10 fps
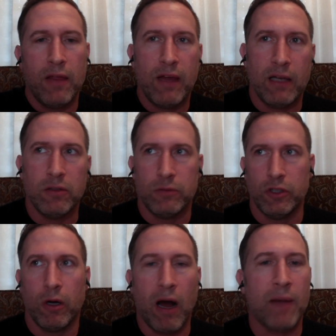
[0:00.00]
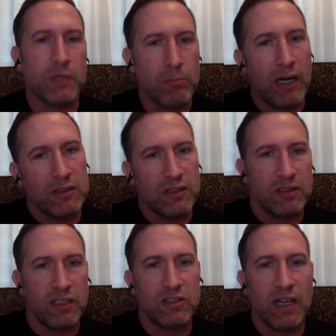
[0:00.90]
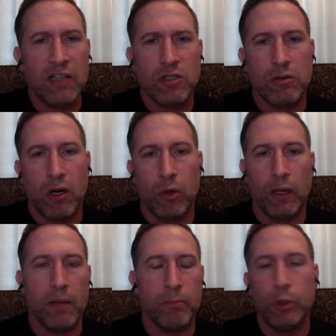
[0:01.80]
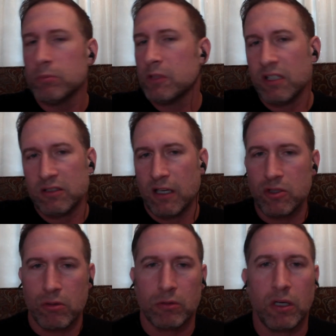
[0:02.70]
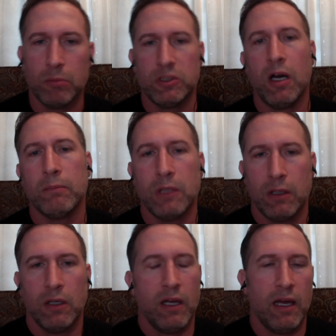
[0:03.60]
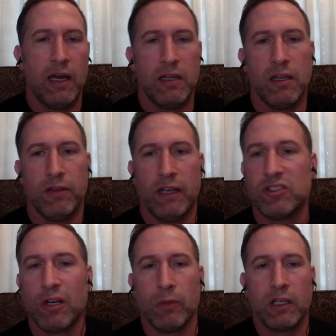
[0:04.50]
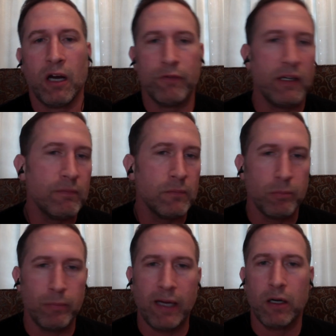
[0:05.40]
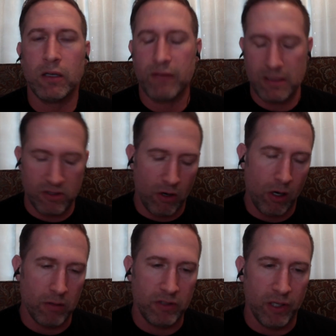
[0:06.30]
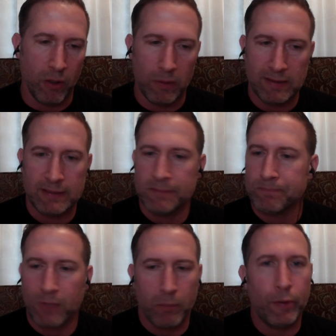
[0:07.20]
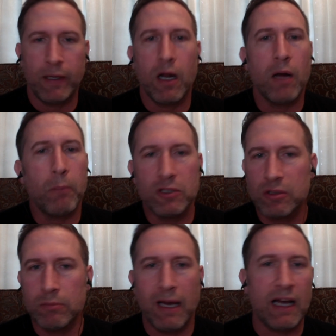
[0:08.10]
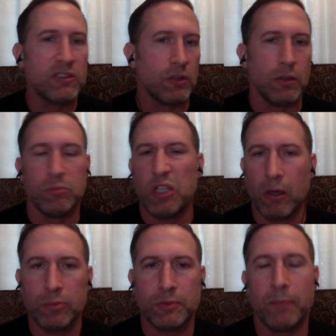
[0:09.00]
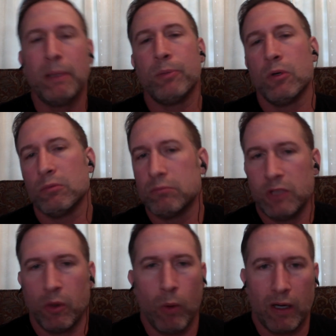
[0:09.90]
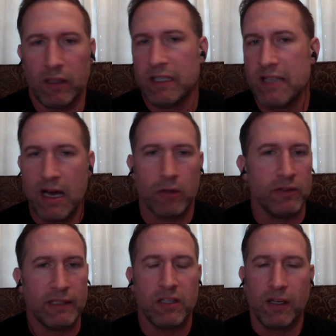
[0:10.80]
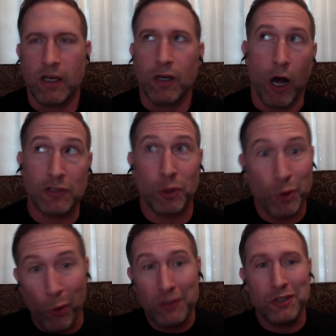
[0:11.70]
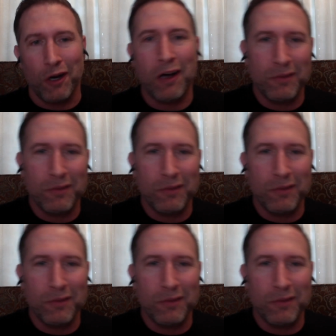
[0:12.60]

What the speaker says: then, optimize the testosterone, and boom, their testosterone comes up and they start recovering better. They start, putting on muscle mass, or, some people, want to lean down. They also cortisol,